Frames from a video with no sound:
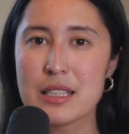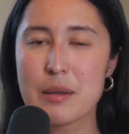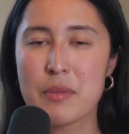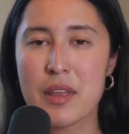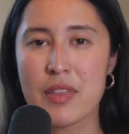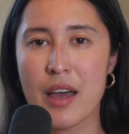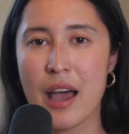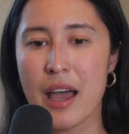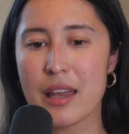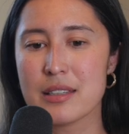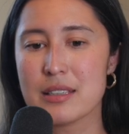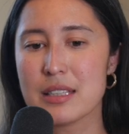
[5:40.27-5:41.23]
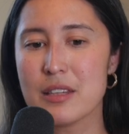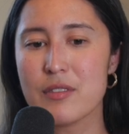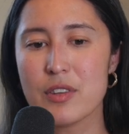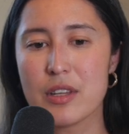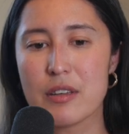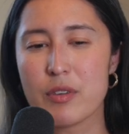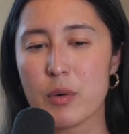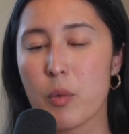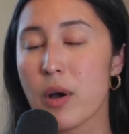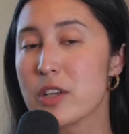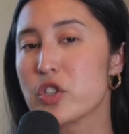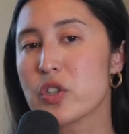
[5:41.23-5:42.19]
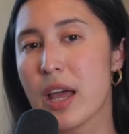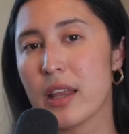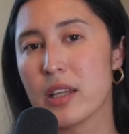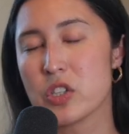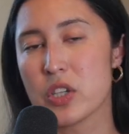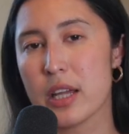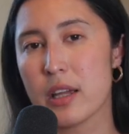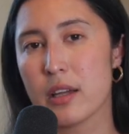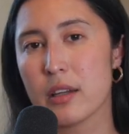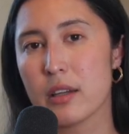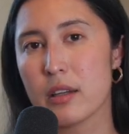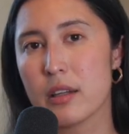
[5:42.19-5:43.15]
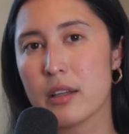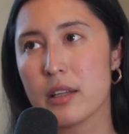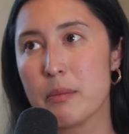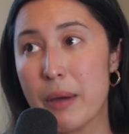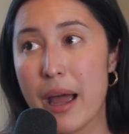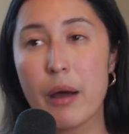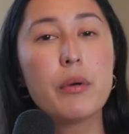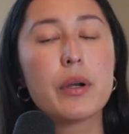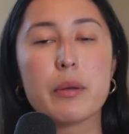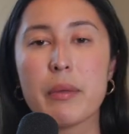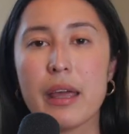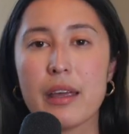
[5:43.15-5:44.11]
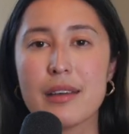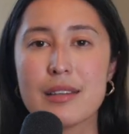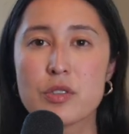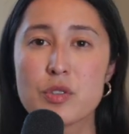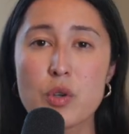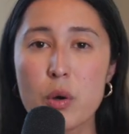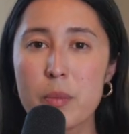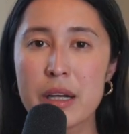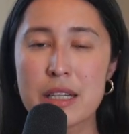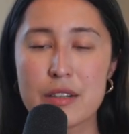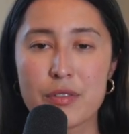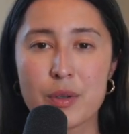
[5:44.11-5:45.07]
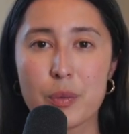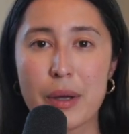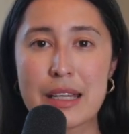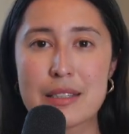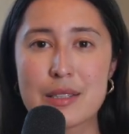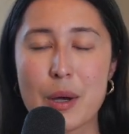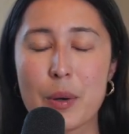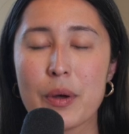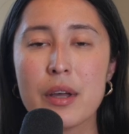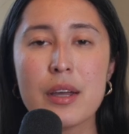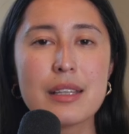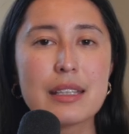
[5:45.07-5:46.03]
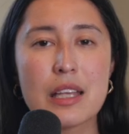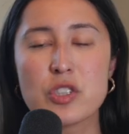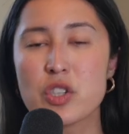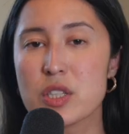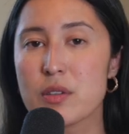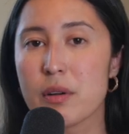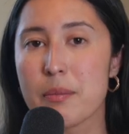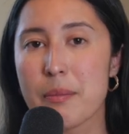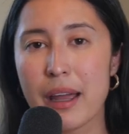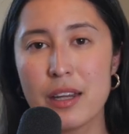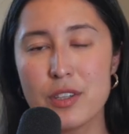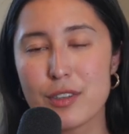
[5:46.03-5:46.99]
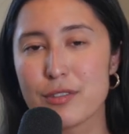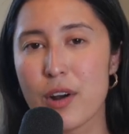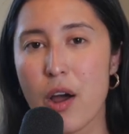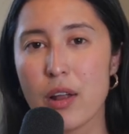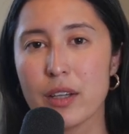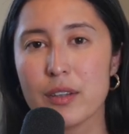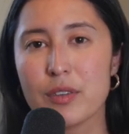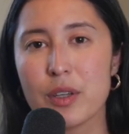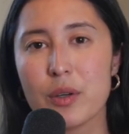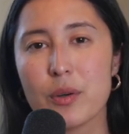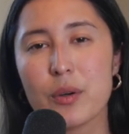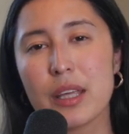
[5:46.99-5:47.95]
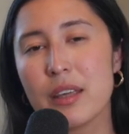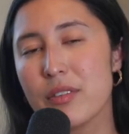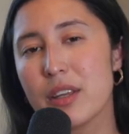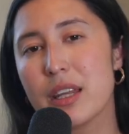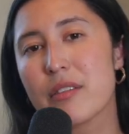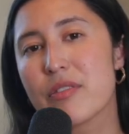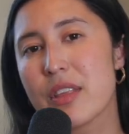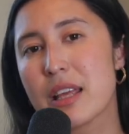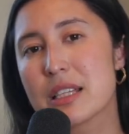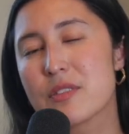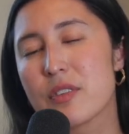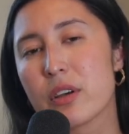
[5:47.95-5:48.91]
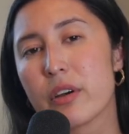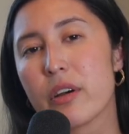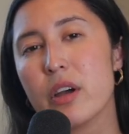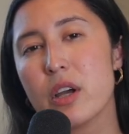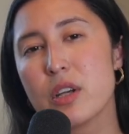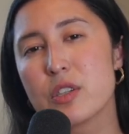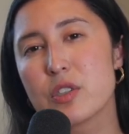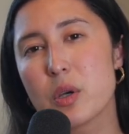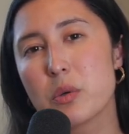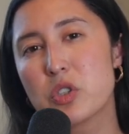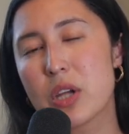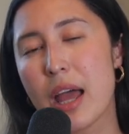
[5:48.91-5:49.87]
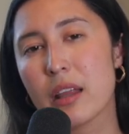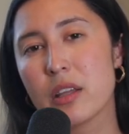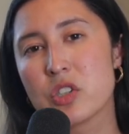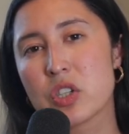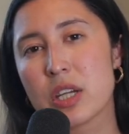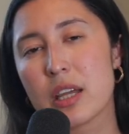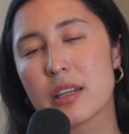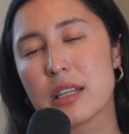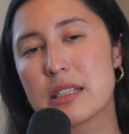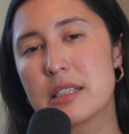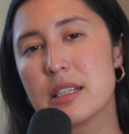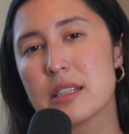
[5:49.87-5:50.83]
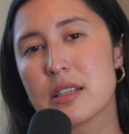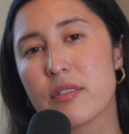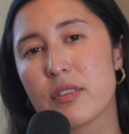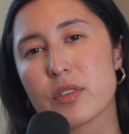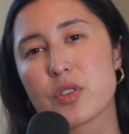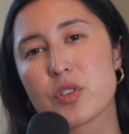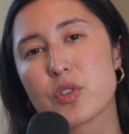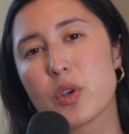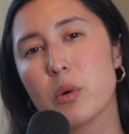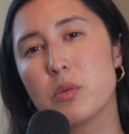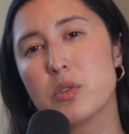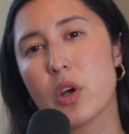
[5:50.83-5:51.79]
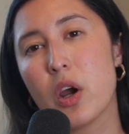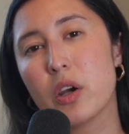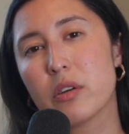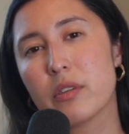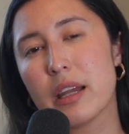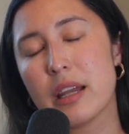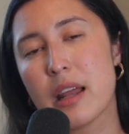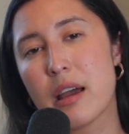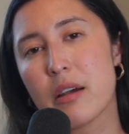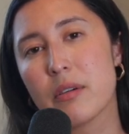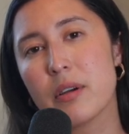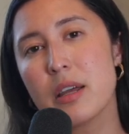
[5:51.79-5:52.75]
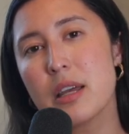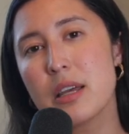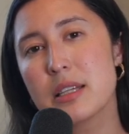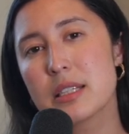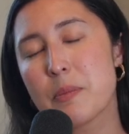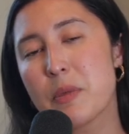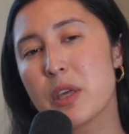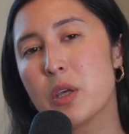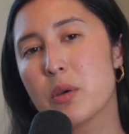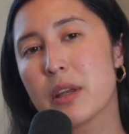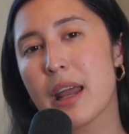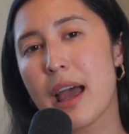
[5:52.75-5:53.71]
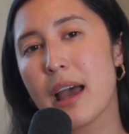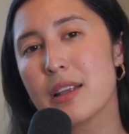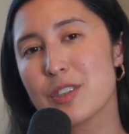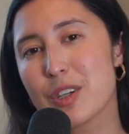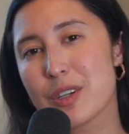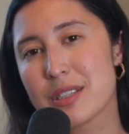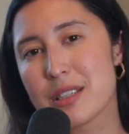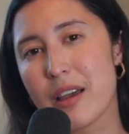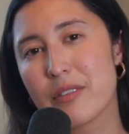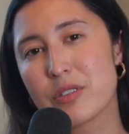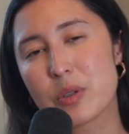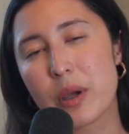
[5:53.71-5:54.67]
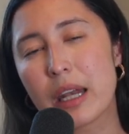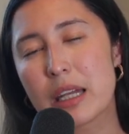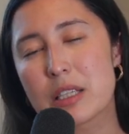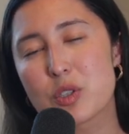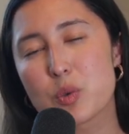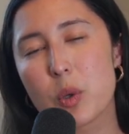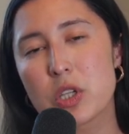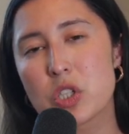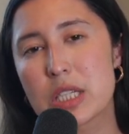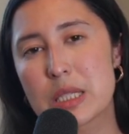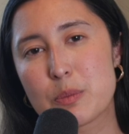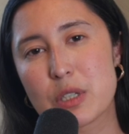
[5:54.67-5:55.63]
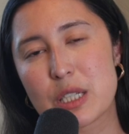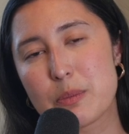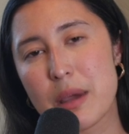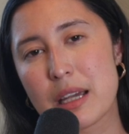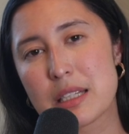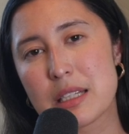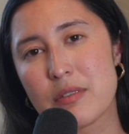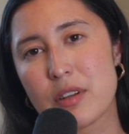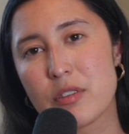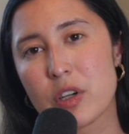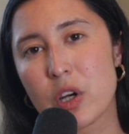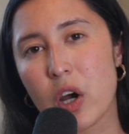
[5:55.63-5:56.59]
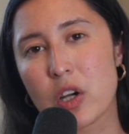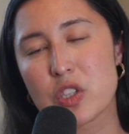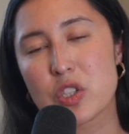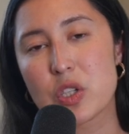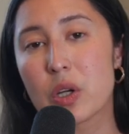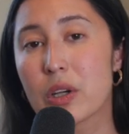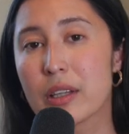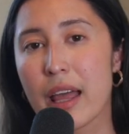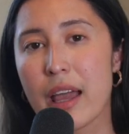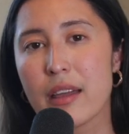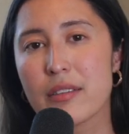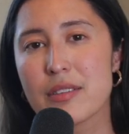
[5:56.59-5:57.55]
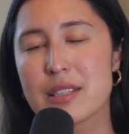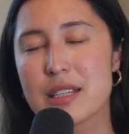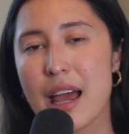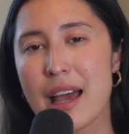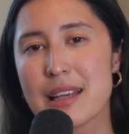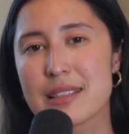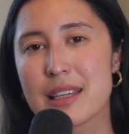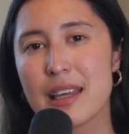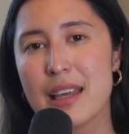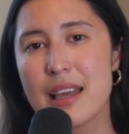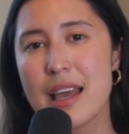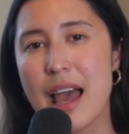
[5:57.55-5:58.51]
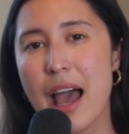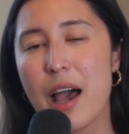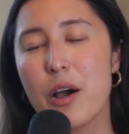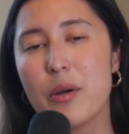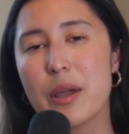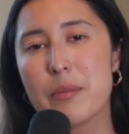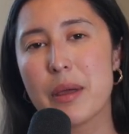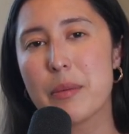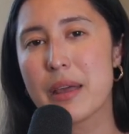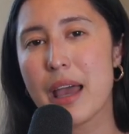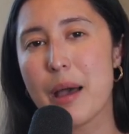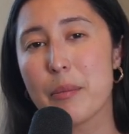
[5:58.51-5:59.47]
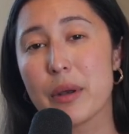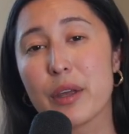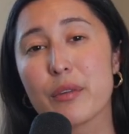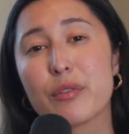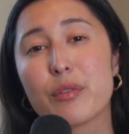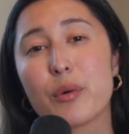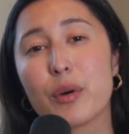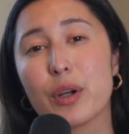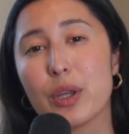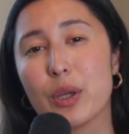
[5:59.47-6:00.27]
Something that, even if it was challenging, empowered me in so many different ways. So that's just a reminder for all of you, even if things feel so challenging and the season feels so dark right now, something you can ask yourself to kind of switch this perspective in regards to your life is to ask how it may be happening for